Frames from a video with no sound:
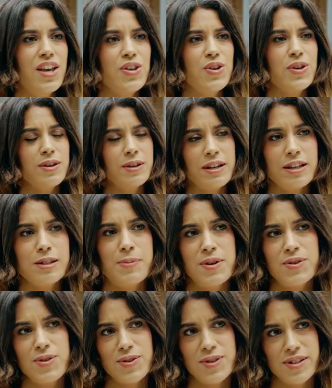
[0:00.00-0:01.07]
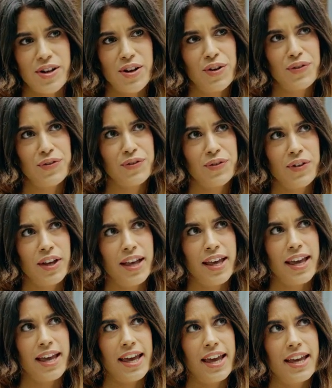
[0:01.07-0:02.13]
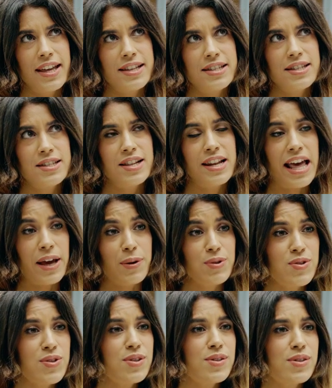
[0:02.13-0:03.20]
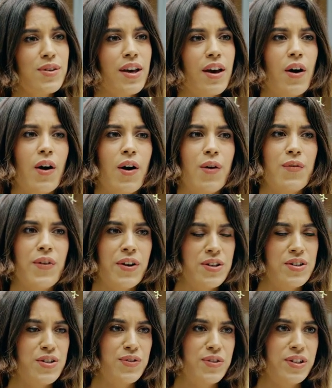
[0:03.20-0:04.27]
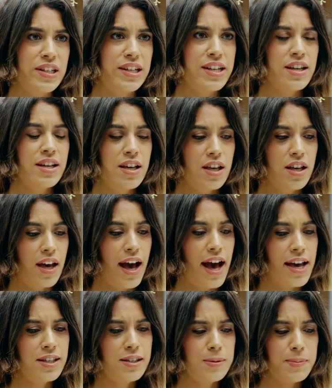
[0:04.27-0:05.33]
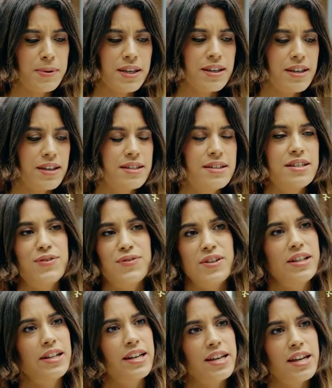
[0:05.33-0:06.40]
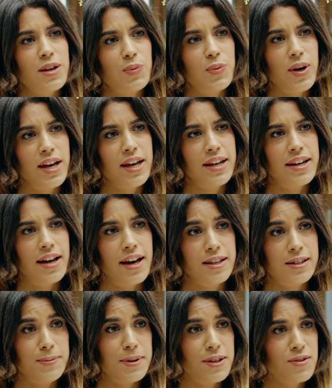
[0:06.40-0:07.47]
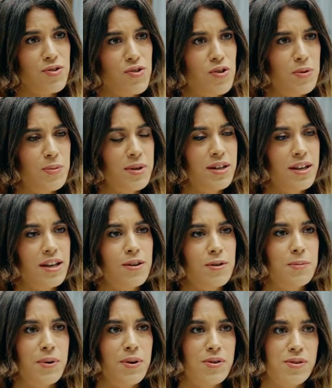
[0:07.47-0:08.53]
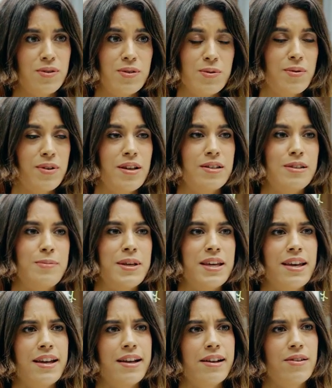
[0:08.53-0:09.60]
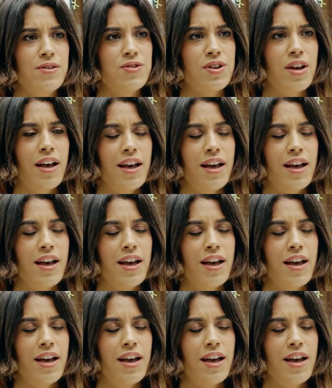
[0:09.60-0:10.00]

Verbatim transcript: You can express yourself in languages very differently. I speak differently when I speak in German in comparison to when I speak English.